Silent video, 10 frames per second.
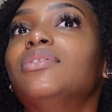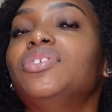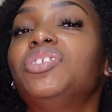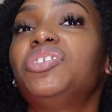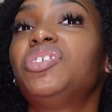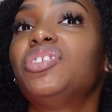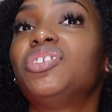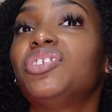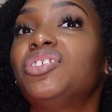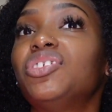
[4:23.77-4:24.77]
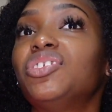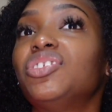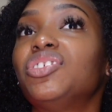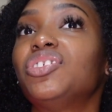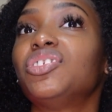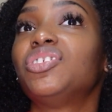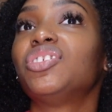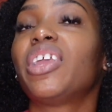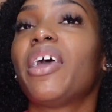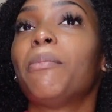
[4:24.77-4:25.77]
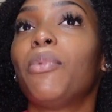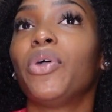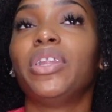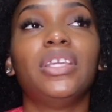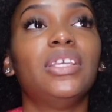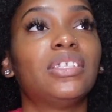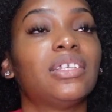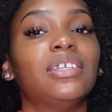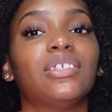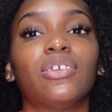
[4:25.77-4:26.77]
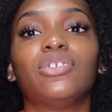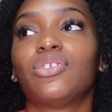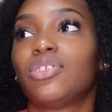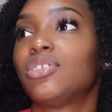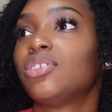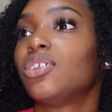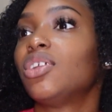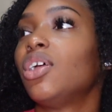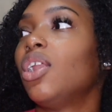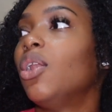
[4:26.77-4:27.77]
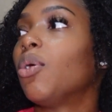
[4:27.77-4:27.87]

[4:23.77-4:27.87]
She, she, she, she, she, she, she get bored easily, so just. Oh my gosh,